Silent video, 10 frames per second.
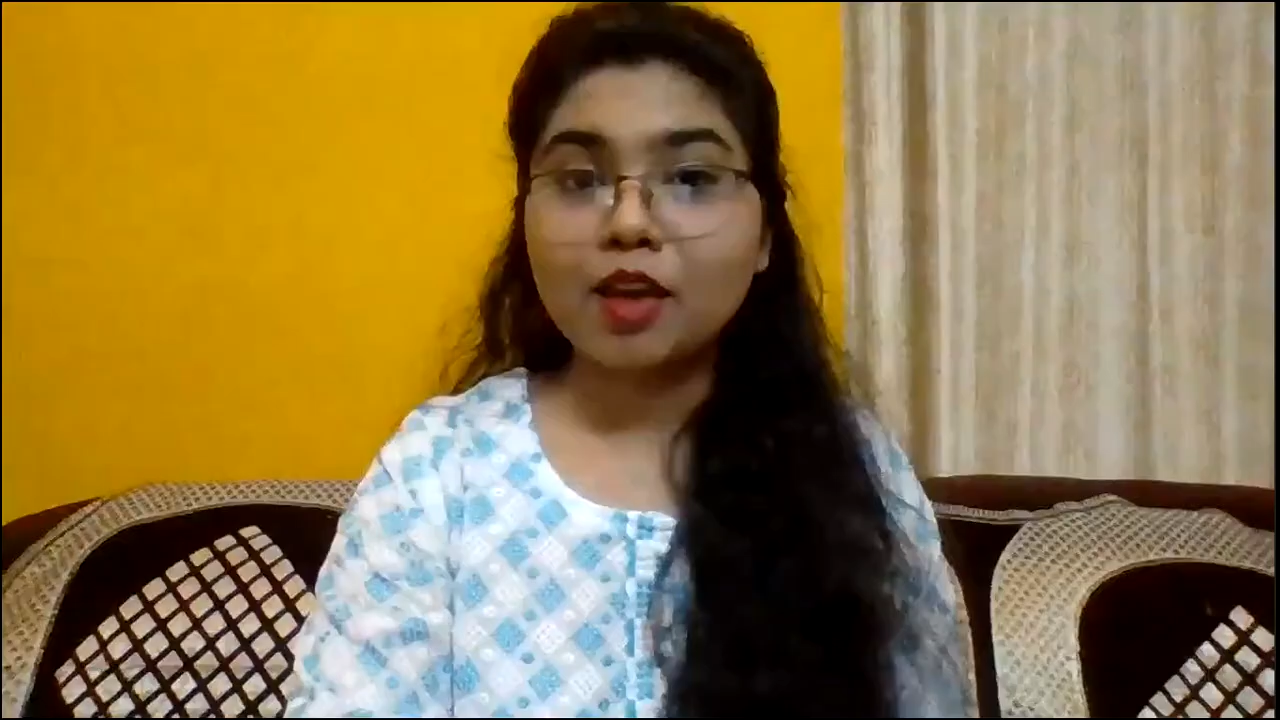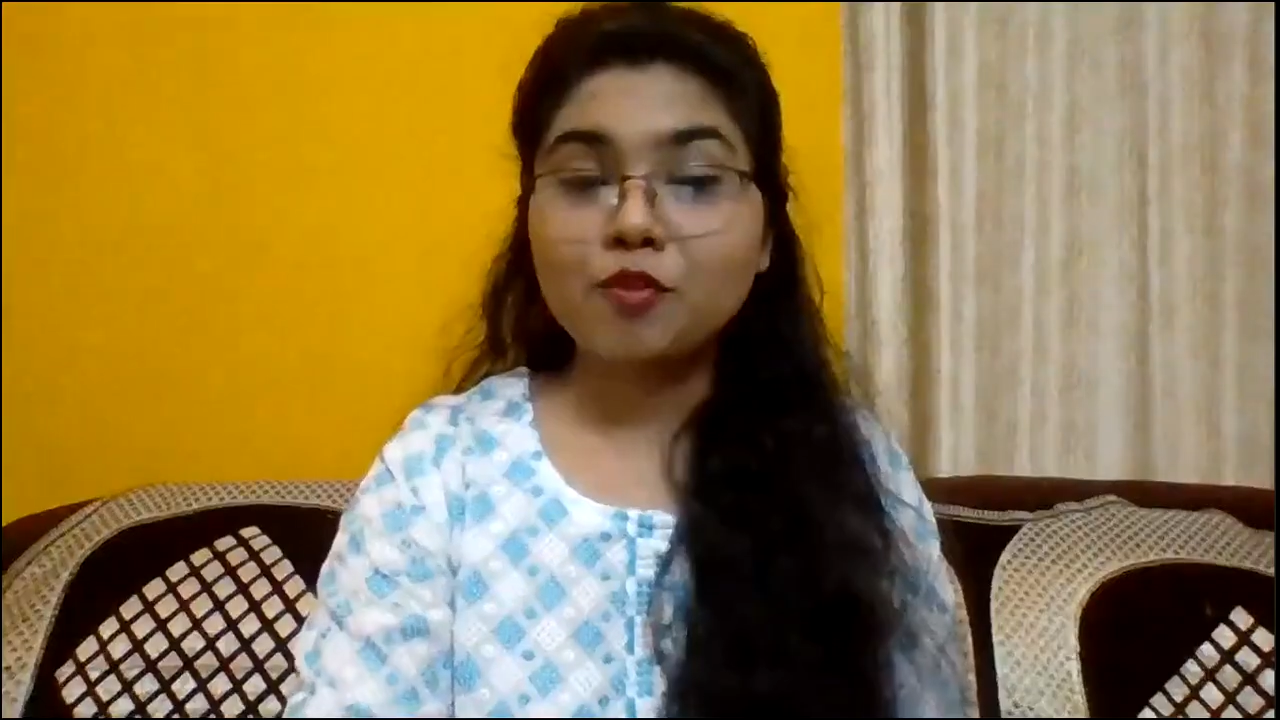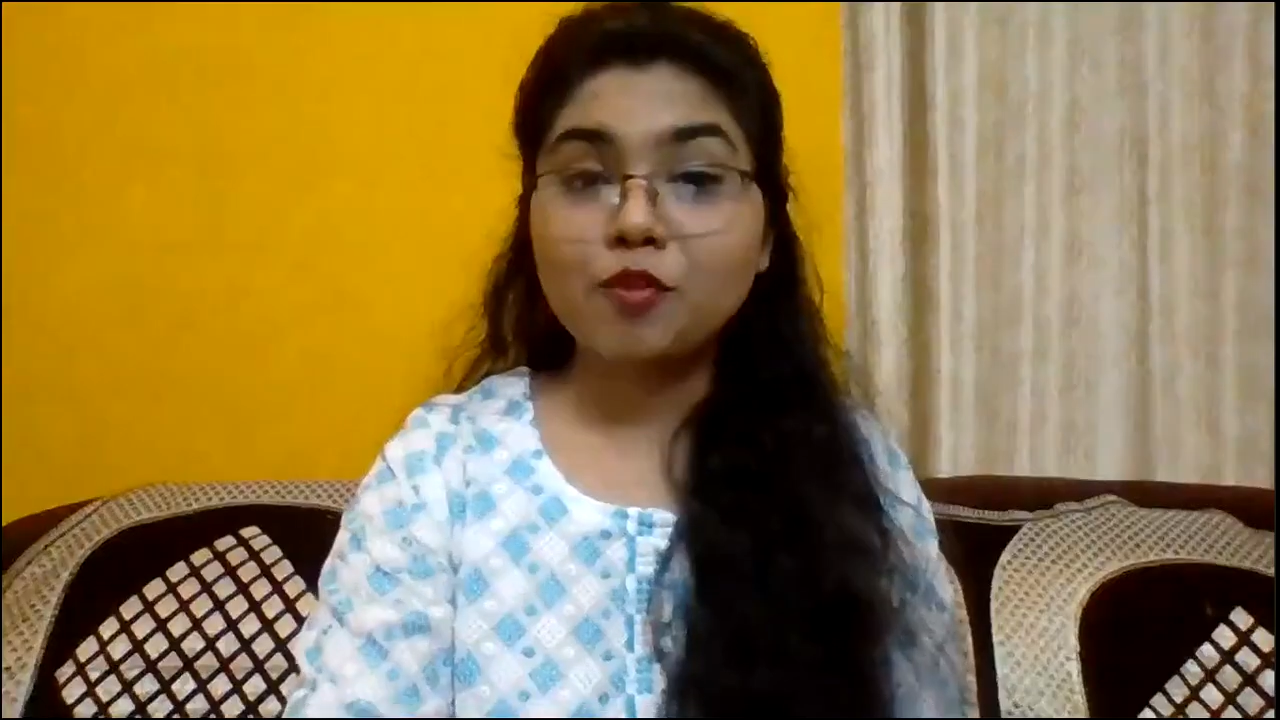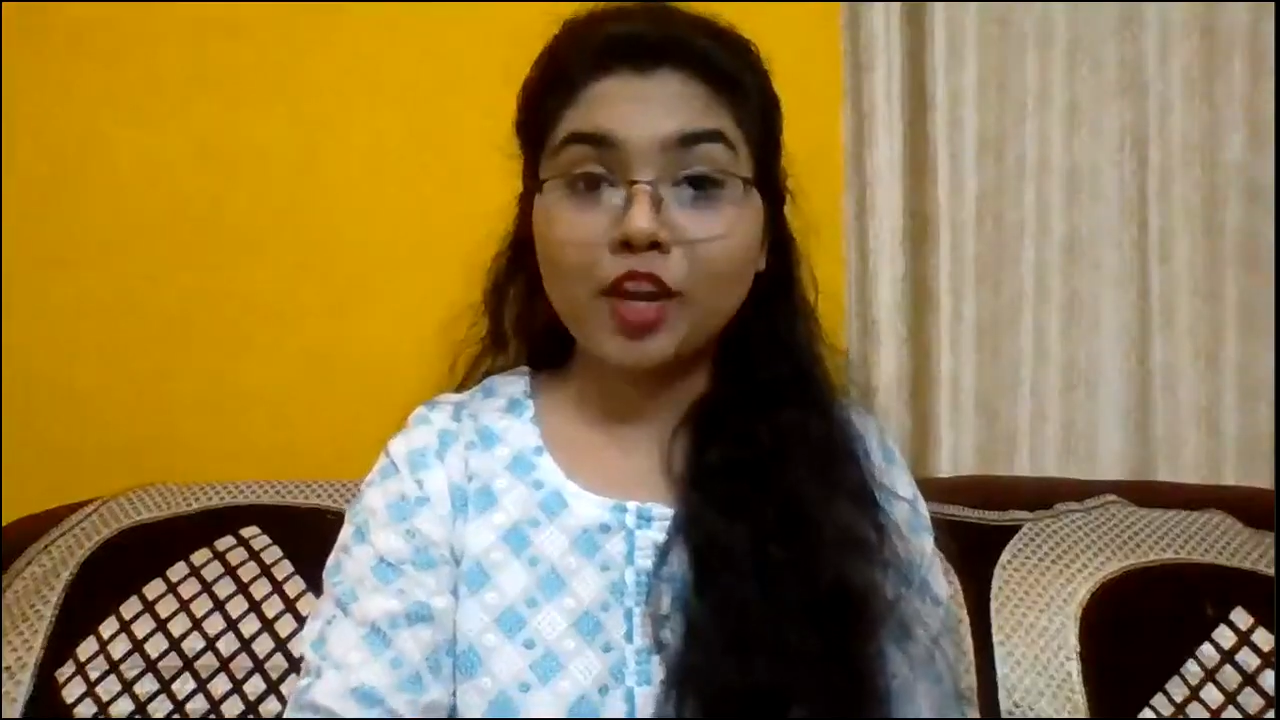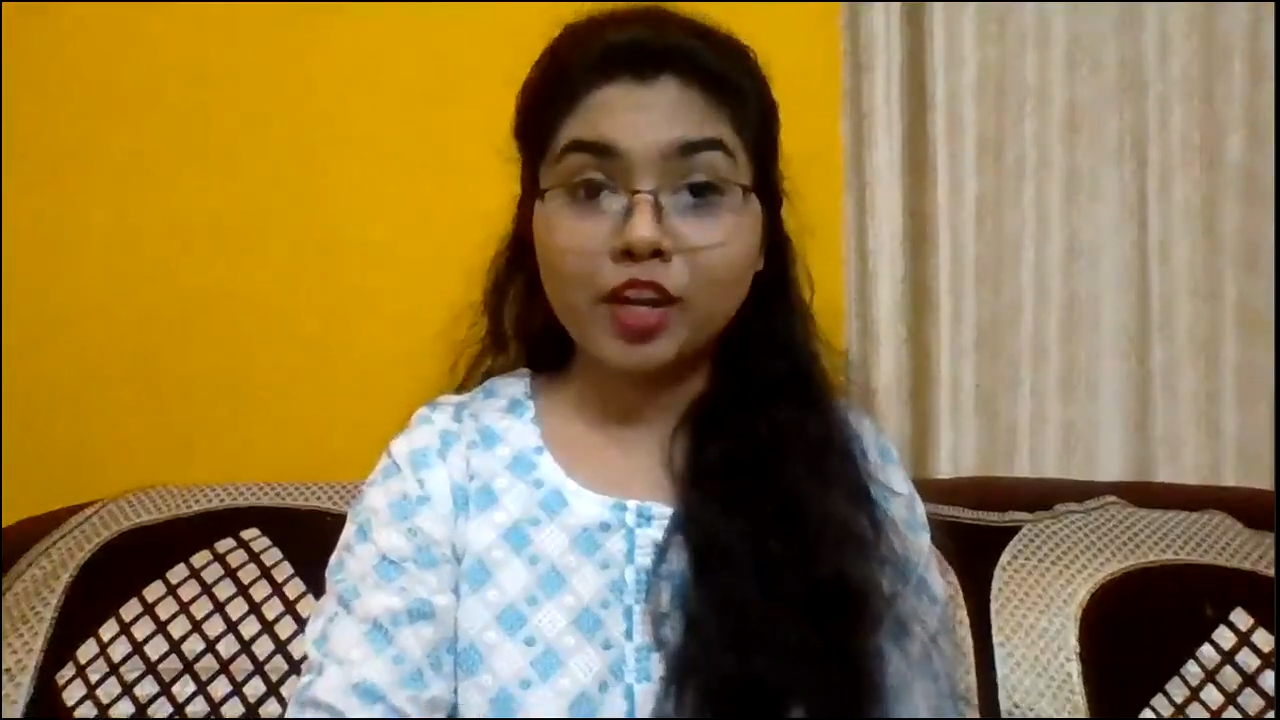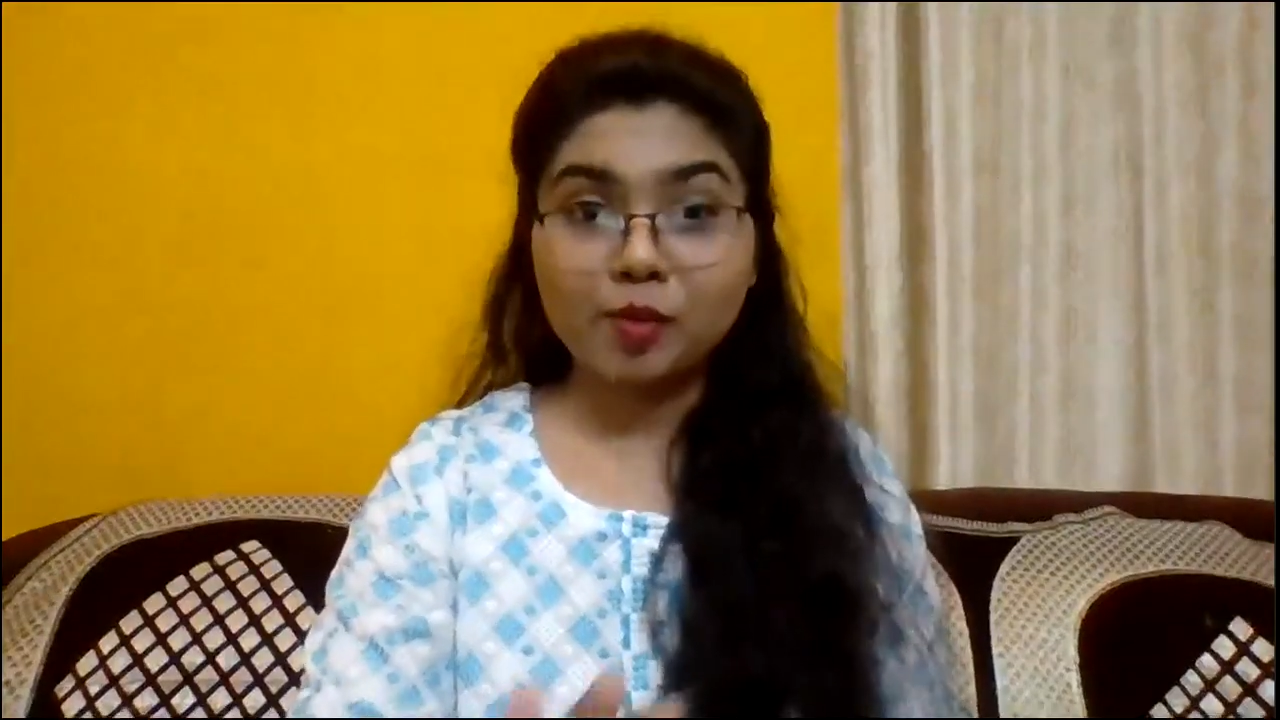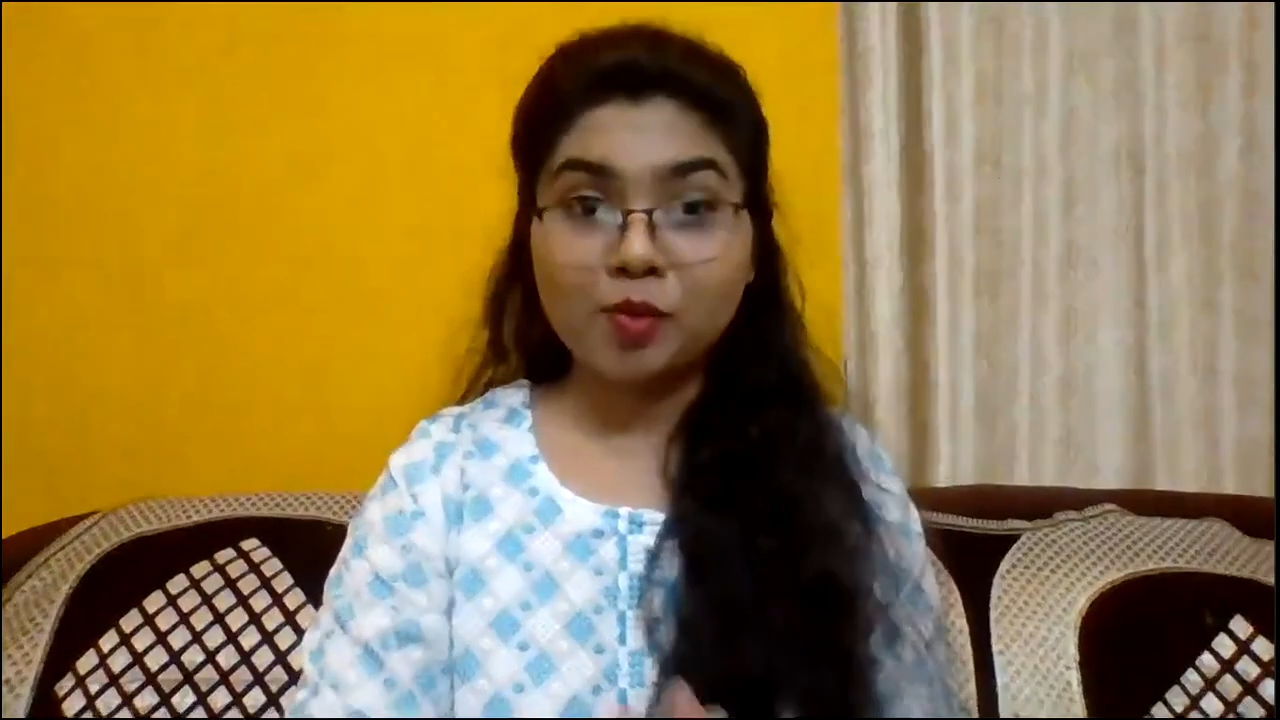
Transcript: I'm very